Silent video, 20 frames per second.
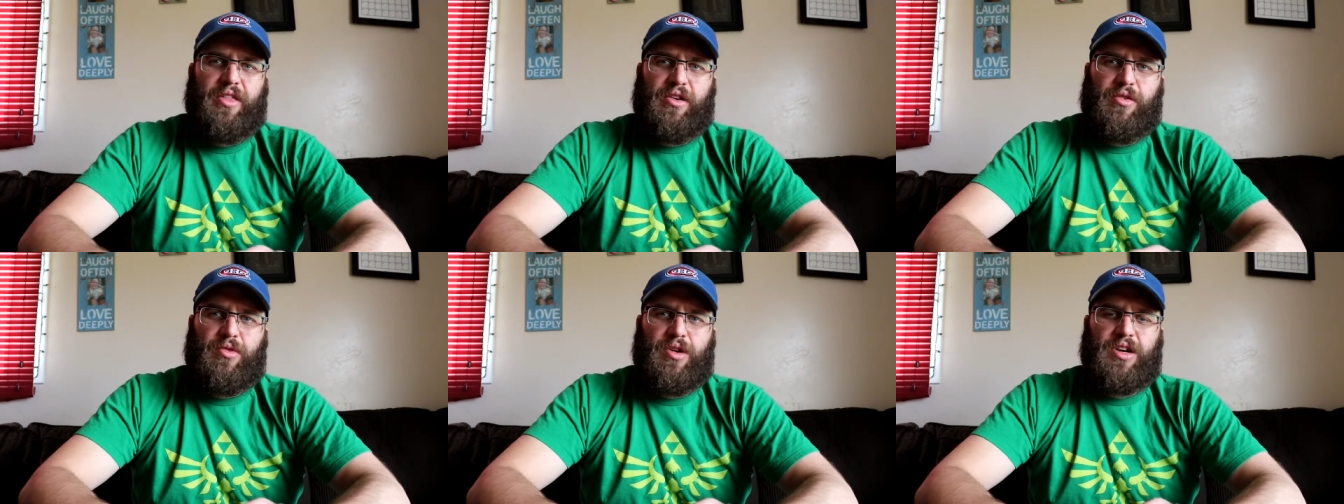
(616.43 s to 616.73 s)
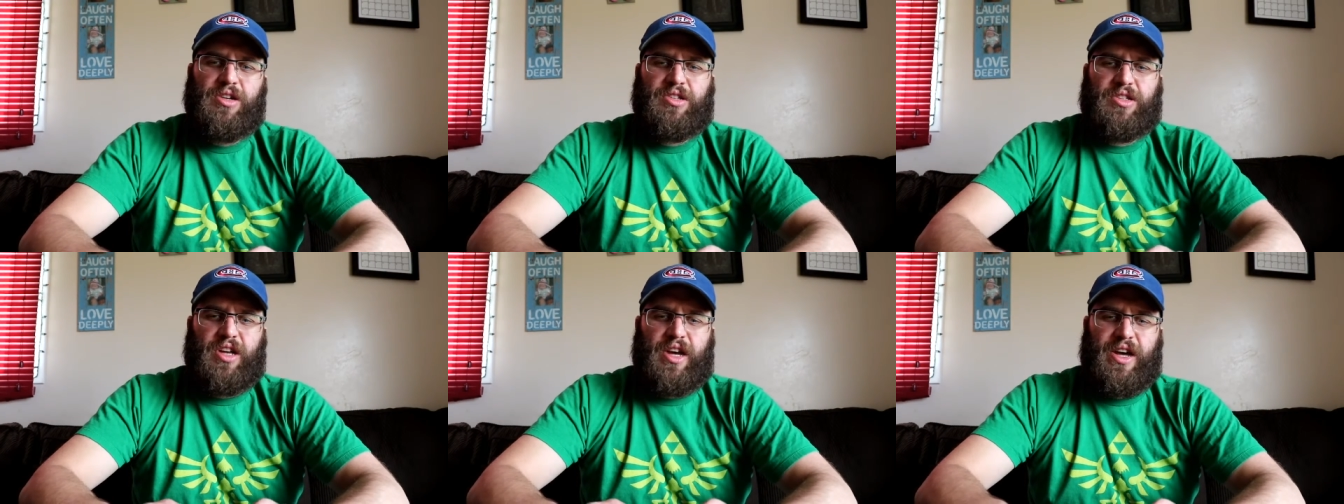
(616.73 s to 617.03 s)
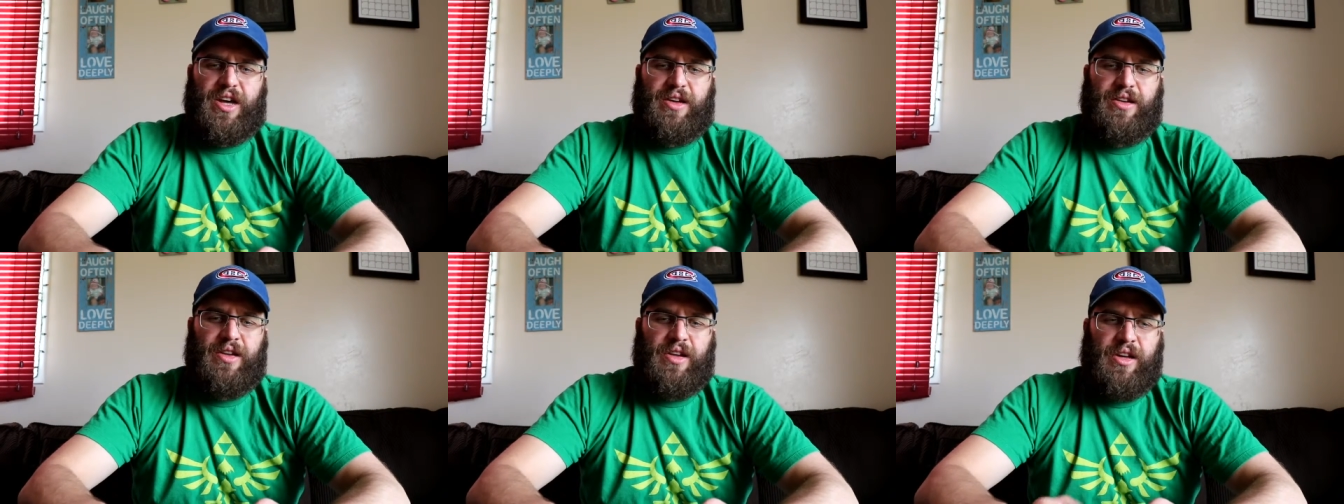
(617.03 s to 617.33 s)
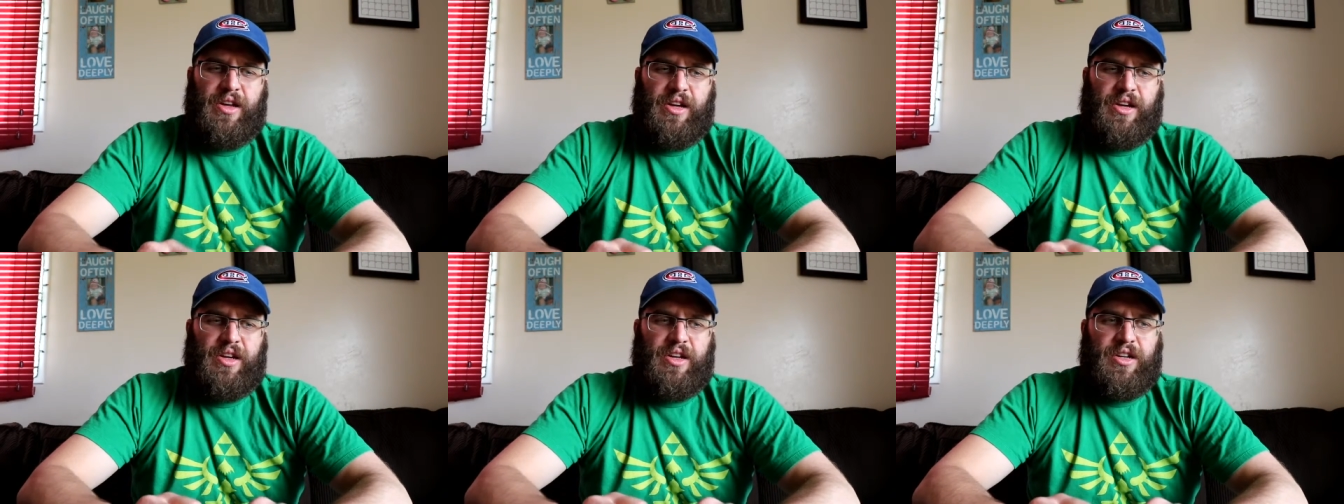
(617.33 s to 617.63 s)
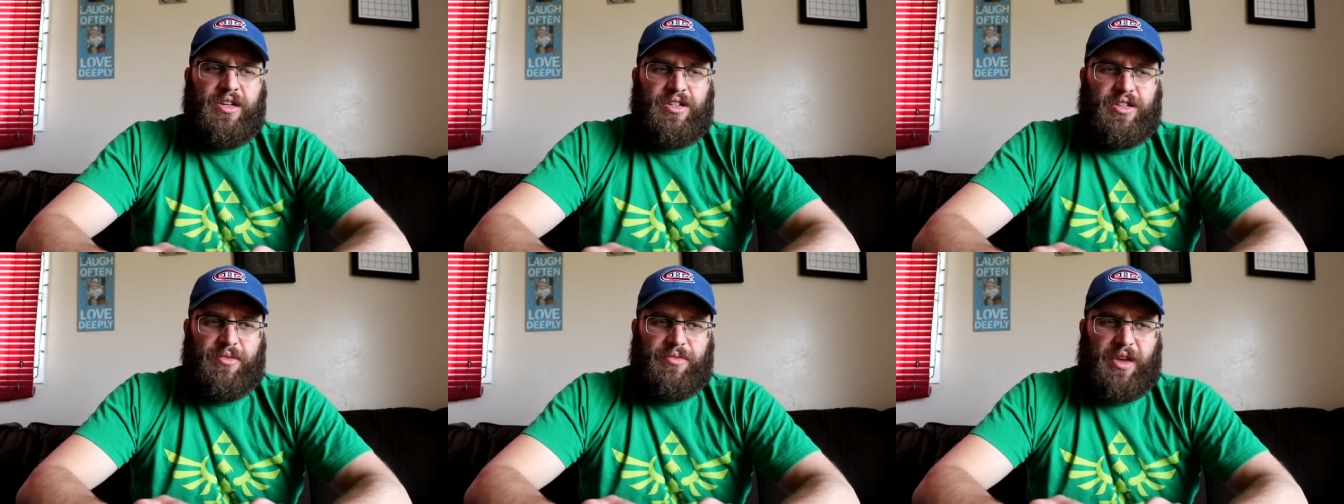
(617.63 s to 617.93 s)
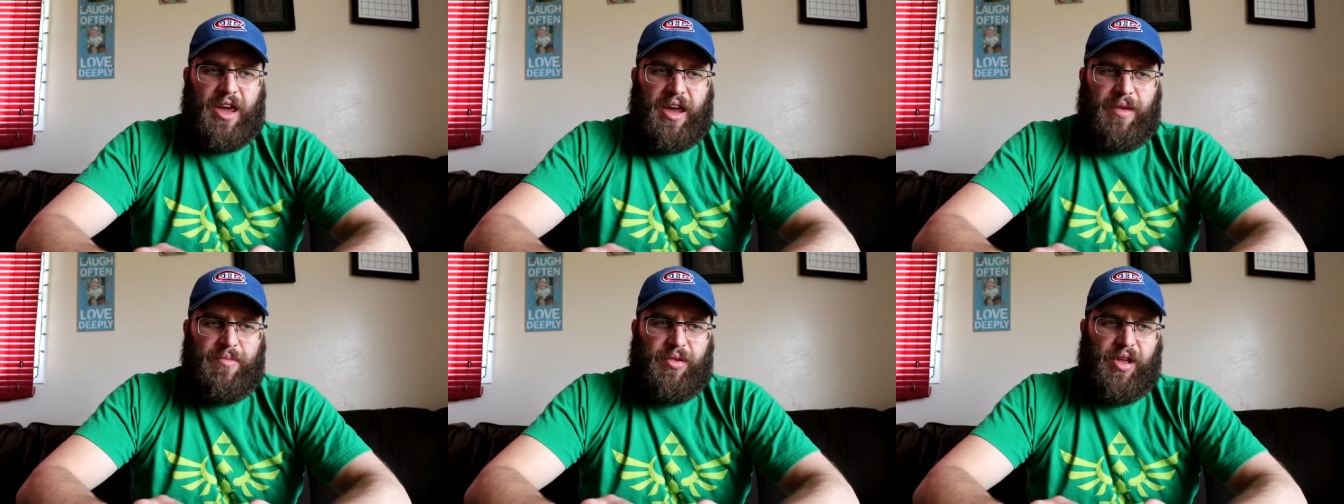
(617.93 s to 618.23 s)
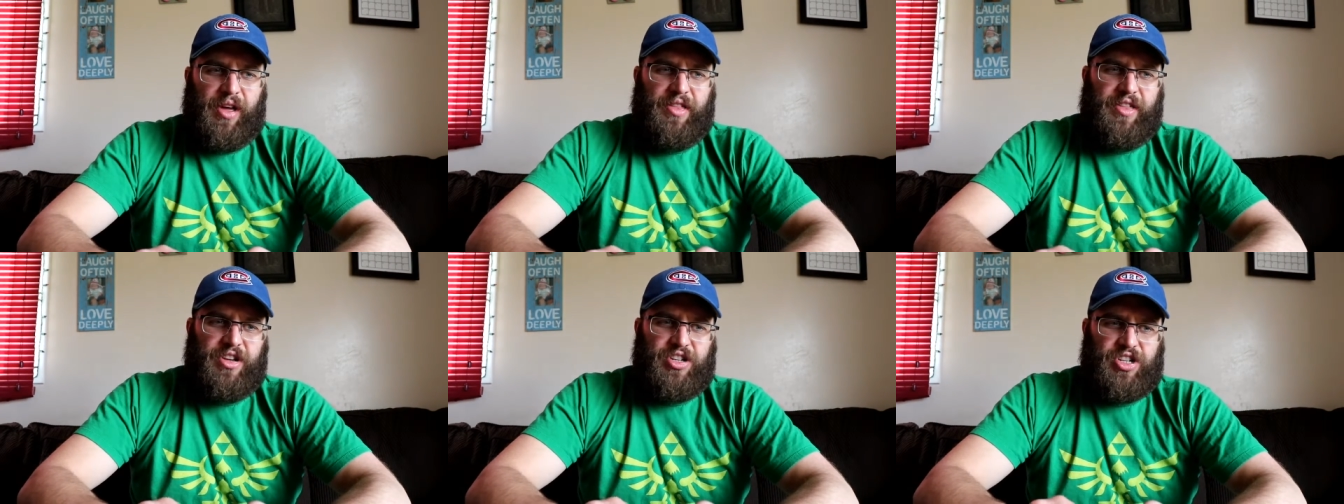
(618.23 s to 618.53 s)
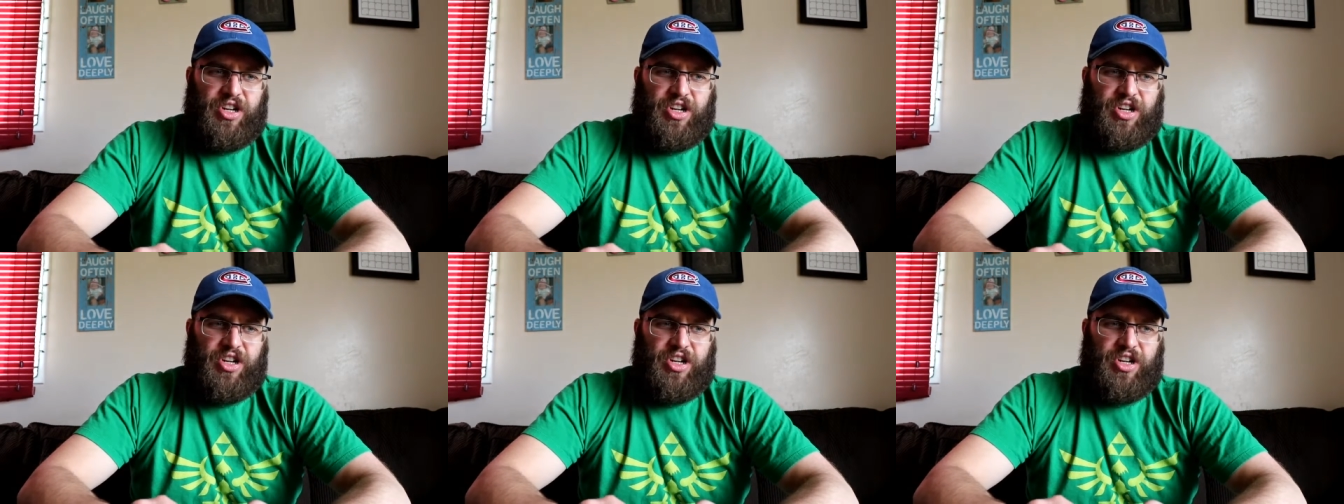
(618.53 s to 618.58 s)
There was some gameplay they